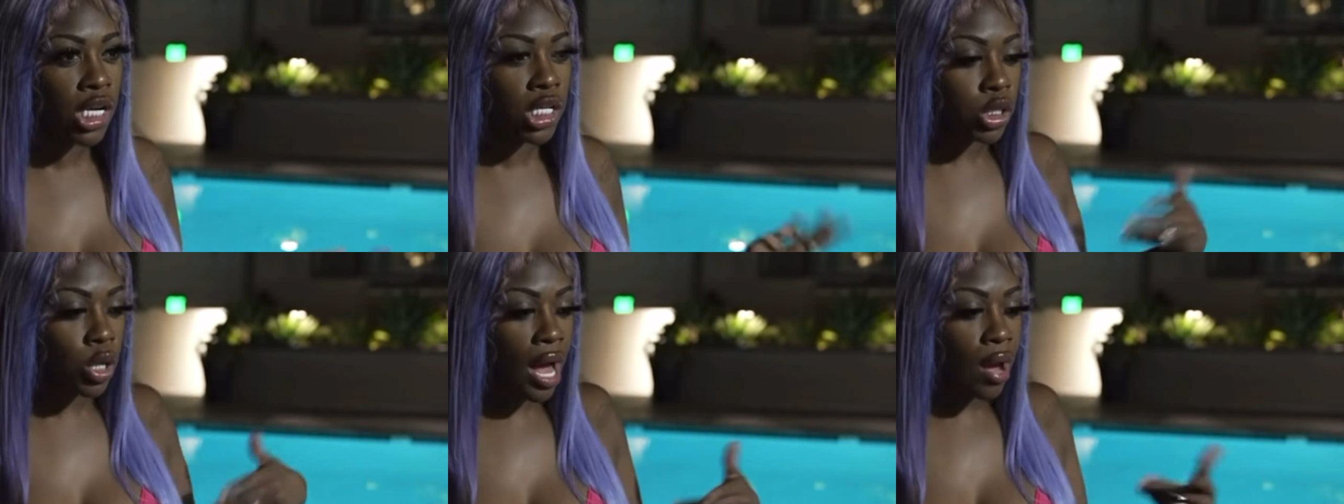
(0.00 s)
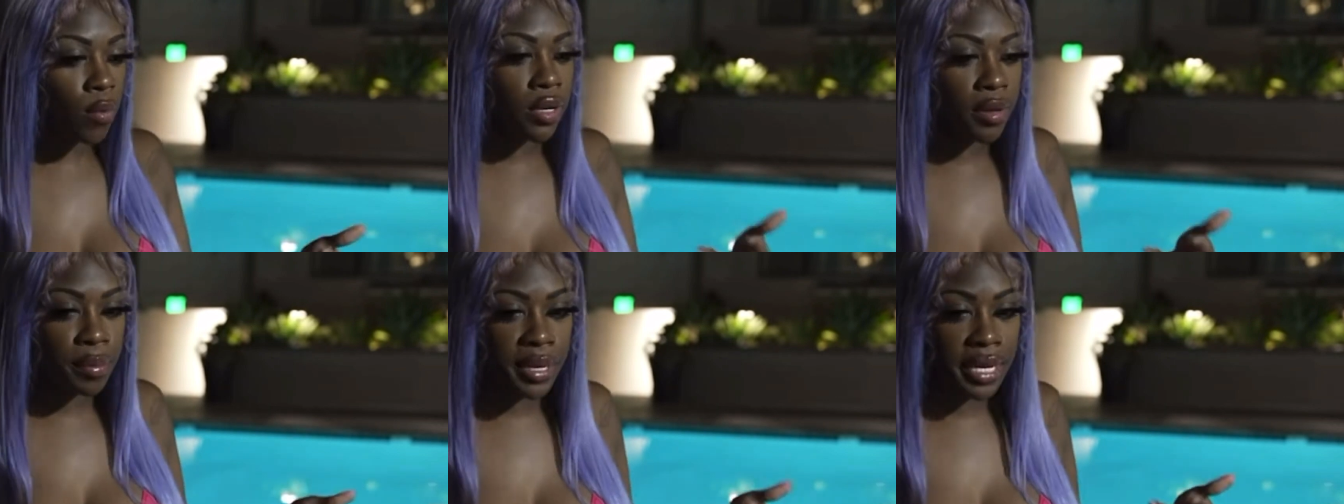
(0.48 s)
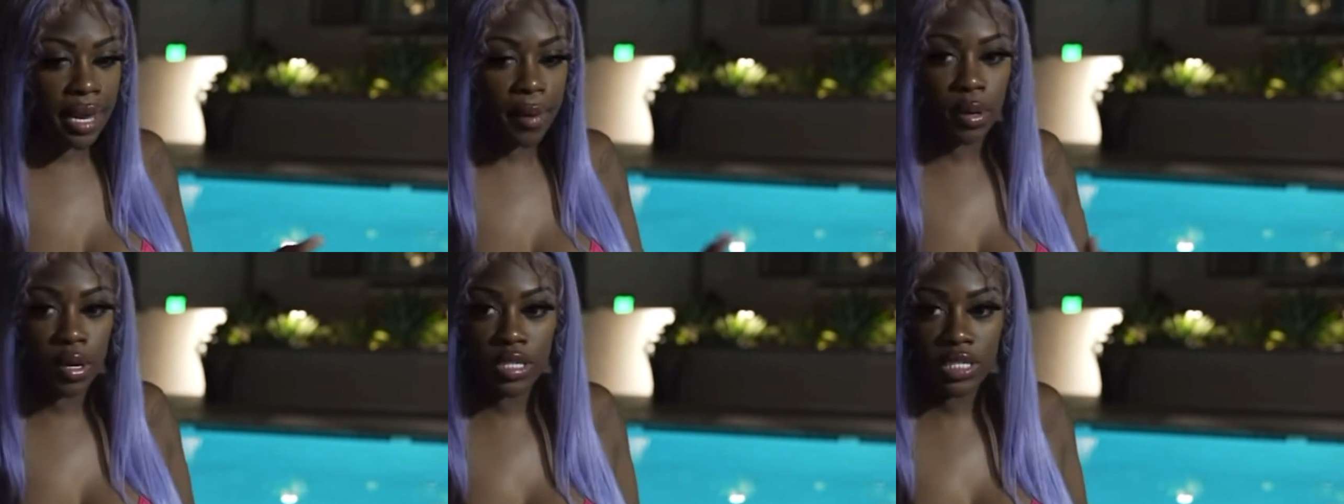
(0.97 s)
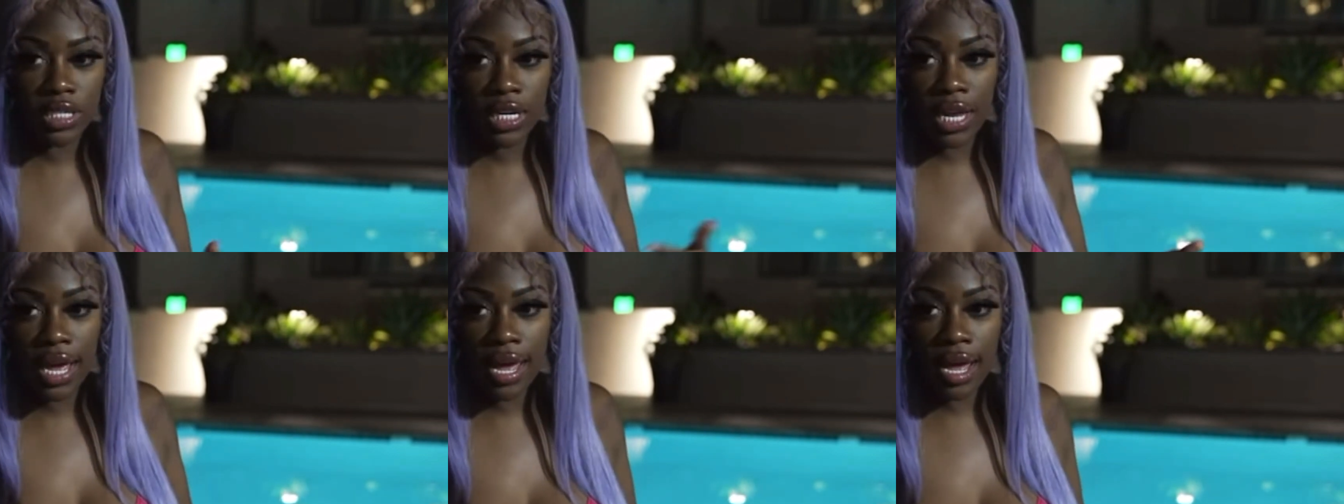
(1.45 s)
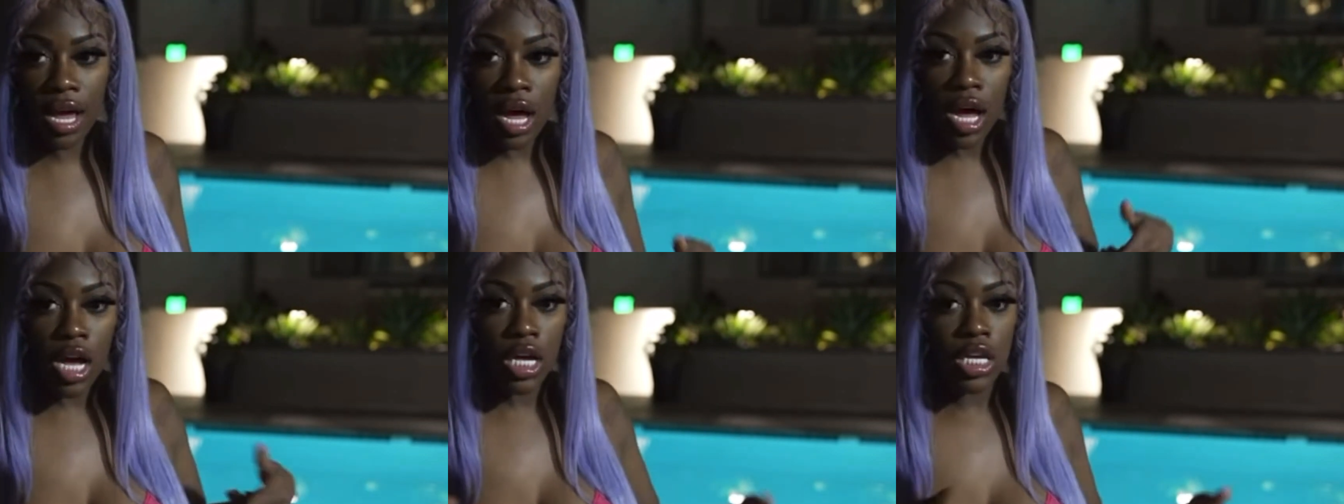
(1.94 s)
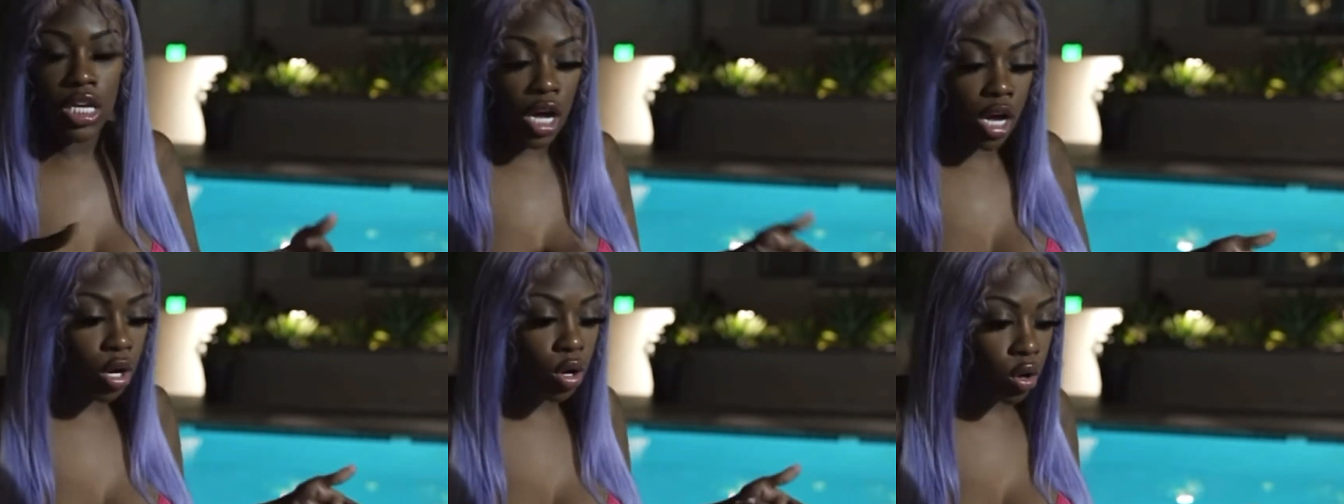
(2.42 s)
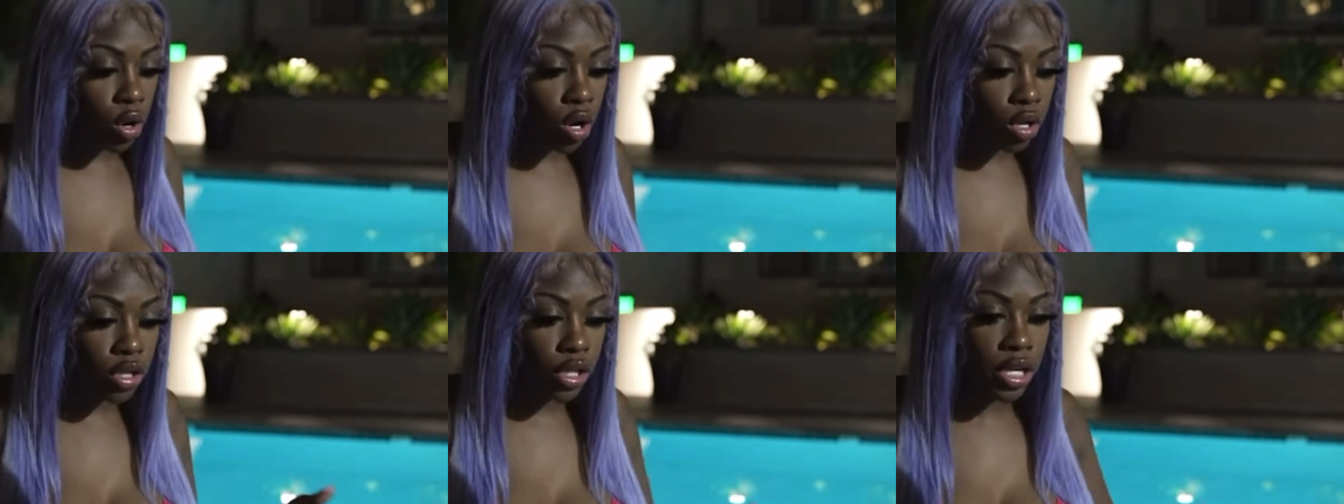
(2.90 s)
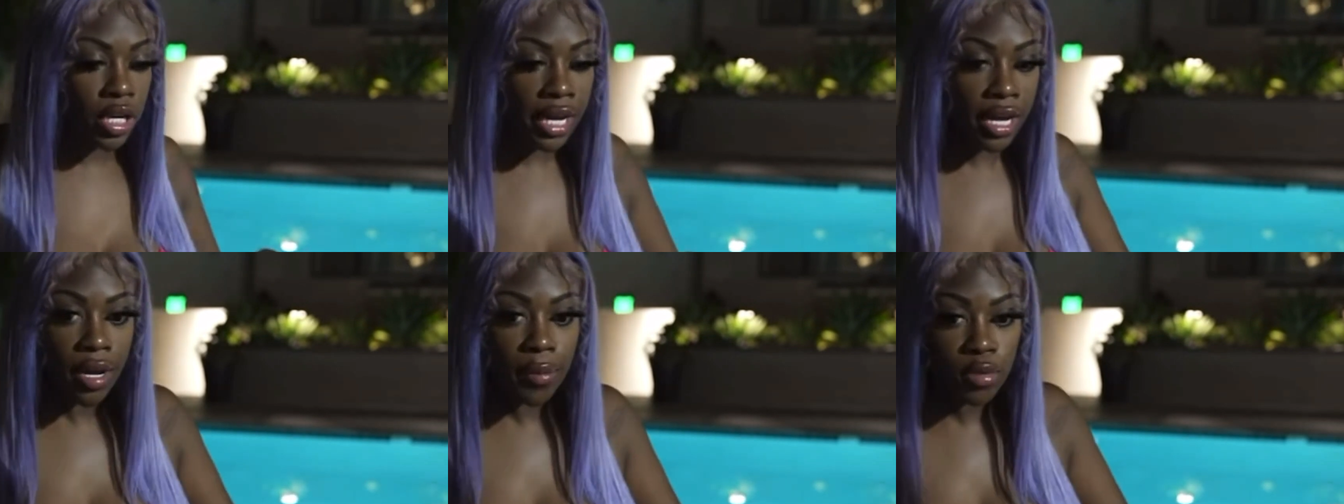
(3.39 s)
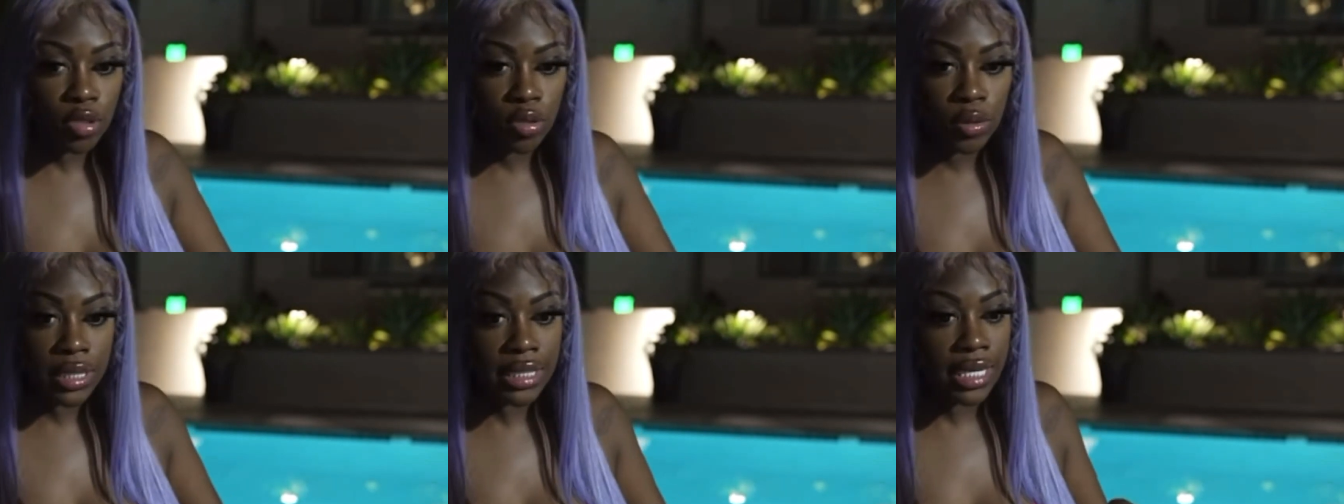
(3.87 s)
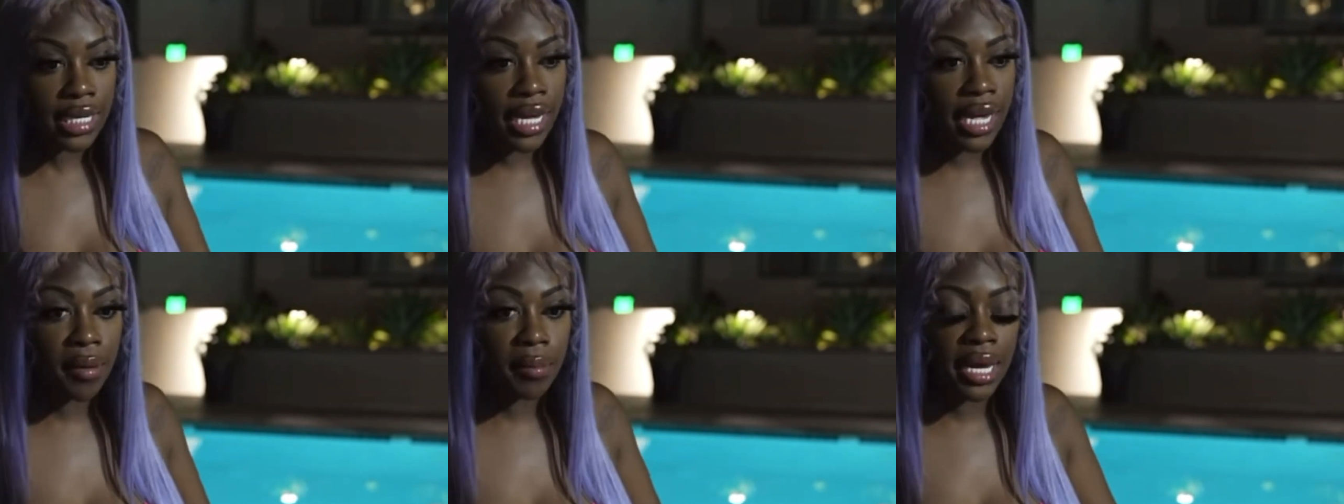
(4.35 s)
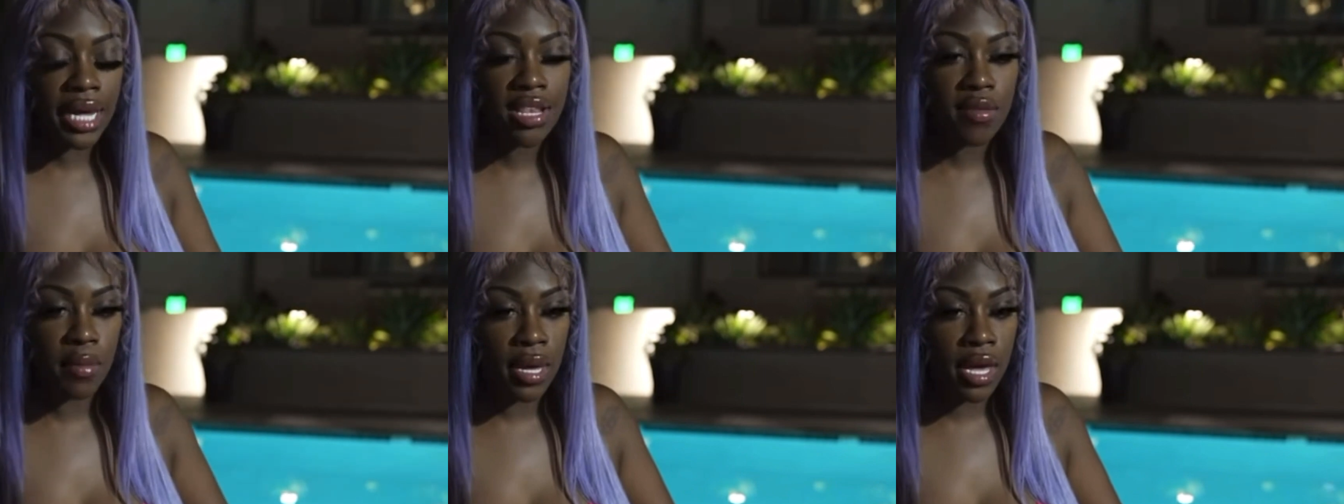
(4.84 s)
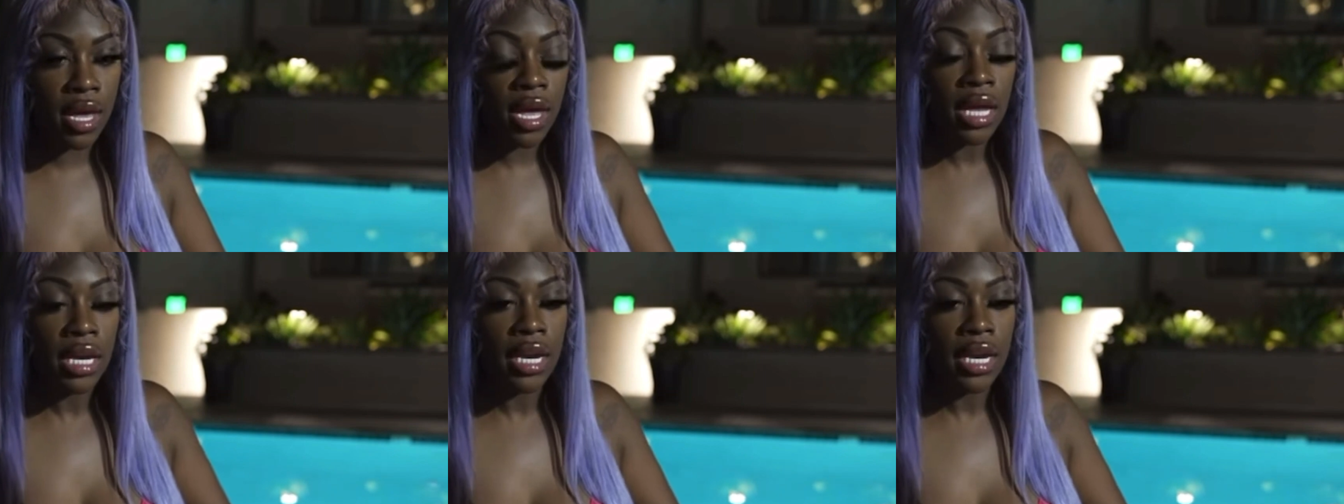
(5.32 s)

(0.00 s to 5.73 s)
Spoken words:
Yeah. So I want to be that person that a young girl look up to and say, damn, that's me.